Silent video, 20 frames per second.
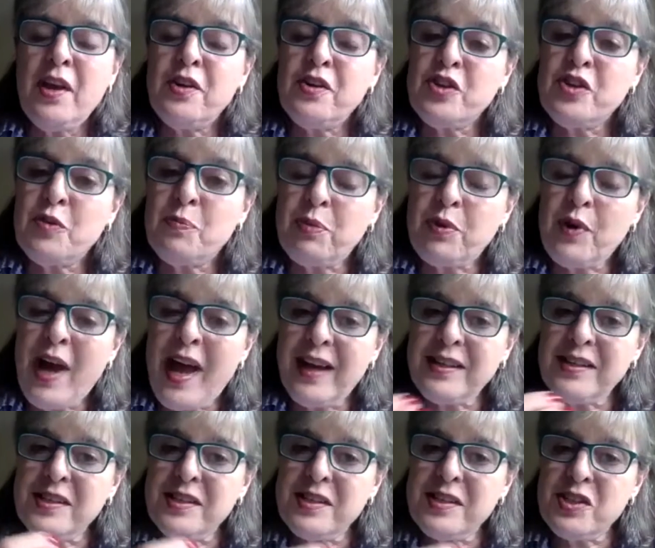to
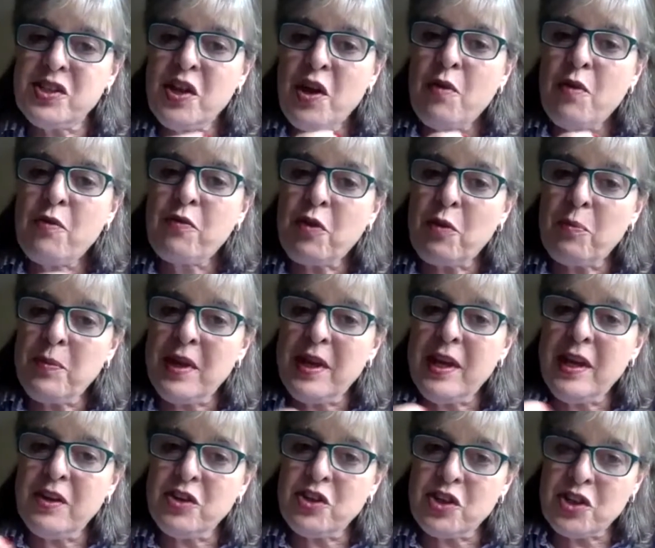practice from
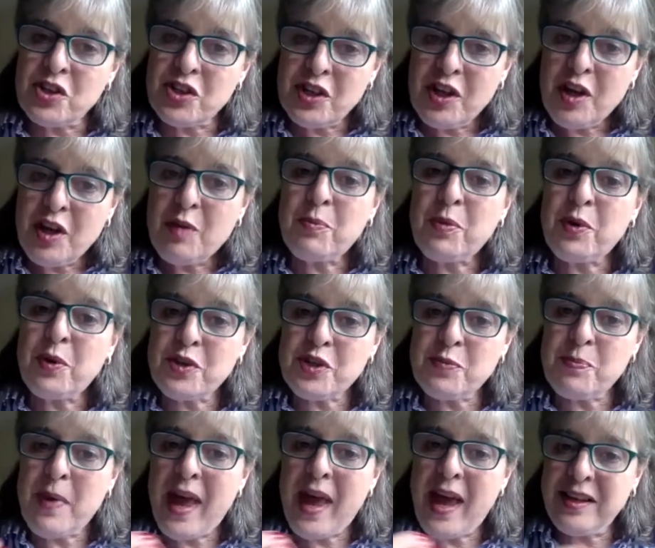each
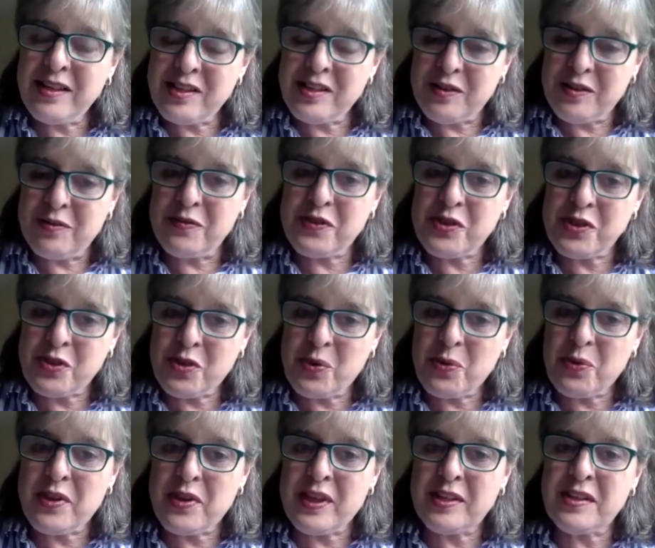perspective, so
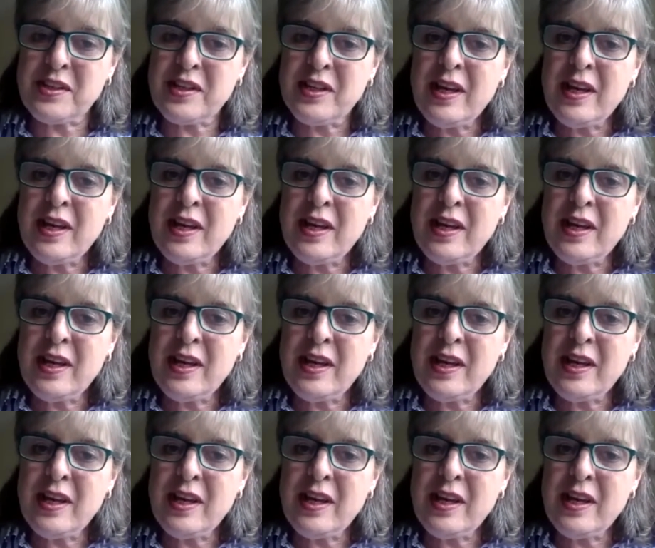that